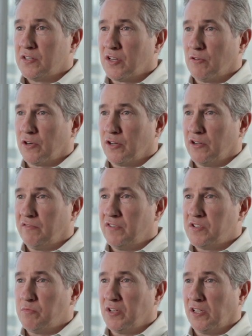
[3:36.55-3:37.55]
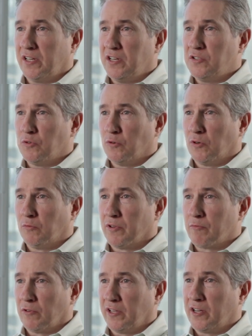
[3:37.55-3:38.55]
So a good visibility tool
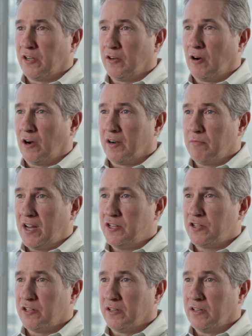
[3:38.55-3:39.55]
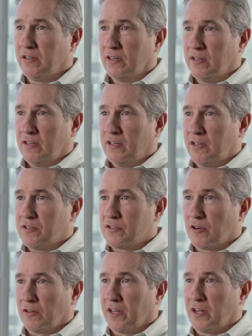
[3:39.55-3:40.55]
with really good automation is
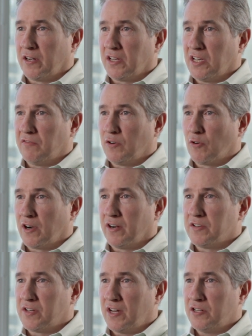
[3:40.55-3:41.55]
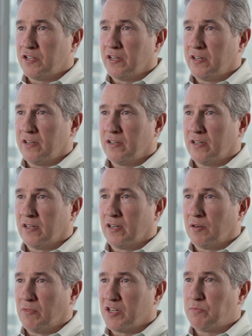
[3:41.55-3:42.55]
certainly going to give an organization
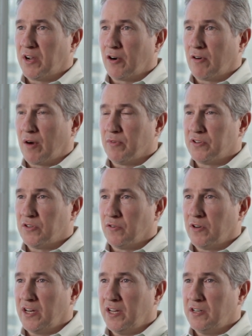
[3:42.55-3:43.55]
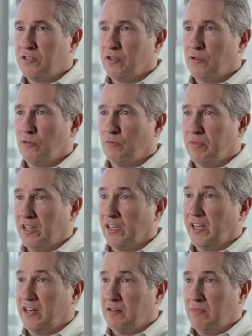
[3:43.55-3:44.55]
a much better opportunity to be
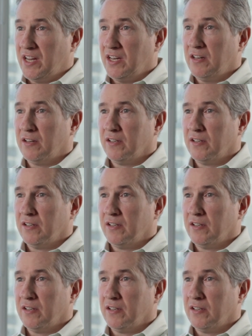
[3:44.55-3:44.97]
lean and mean.